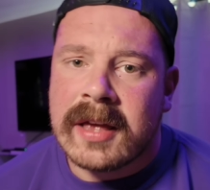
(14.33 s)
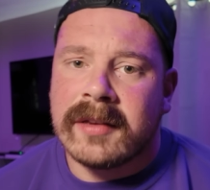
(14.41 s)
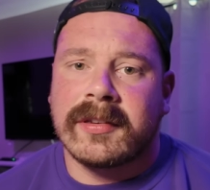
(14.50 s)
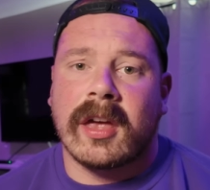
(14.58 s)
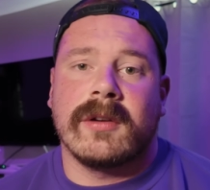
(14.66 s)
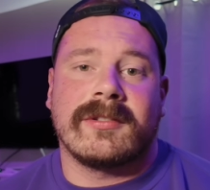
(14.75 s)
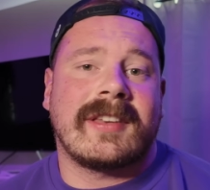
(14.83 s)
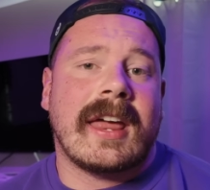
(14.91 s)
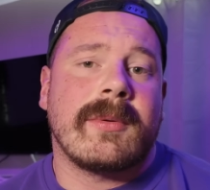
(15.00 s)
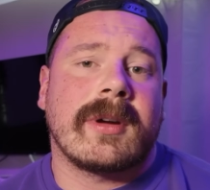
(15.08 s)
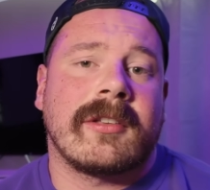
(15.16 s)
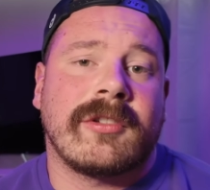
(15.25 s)
So
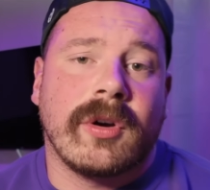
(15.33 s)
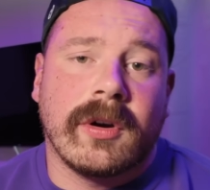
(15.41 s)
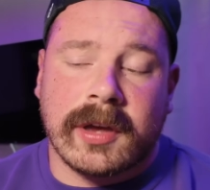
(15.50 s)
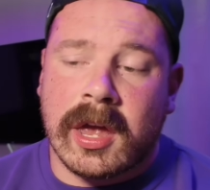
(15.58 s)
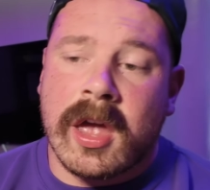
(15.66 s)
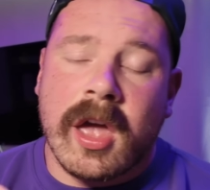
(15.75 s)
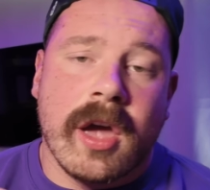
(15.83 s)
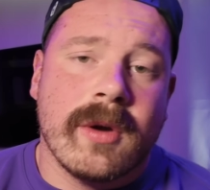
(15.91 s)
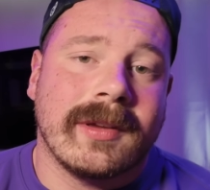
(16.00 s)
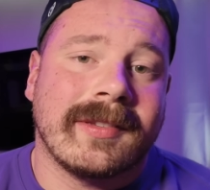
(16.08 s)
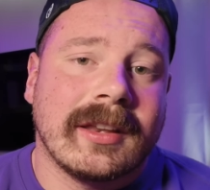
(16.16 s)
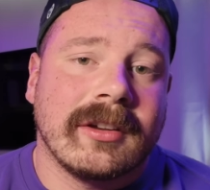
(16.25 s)
today we're going to talk
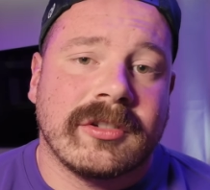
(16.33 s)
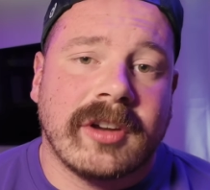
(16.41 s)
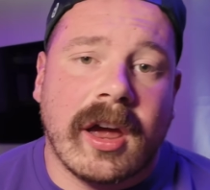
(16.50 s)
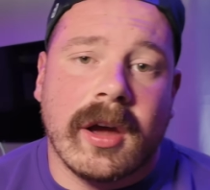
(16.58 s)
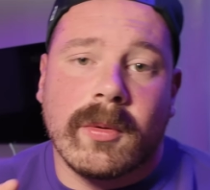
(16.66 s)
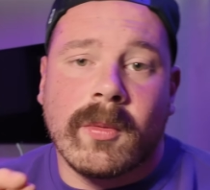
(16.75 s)
who is in the show,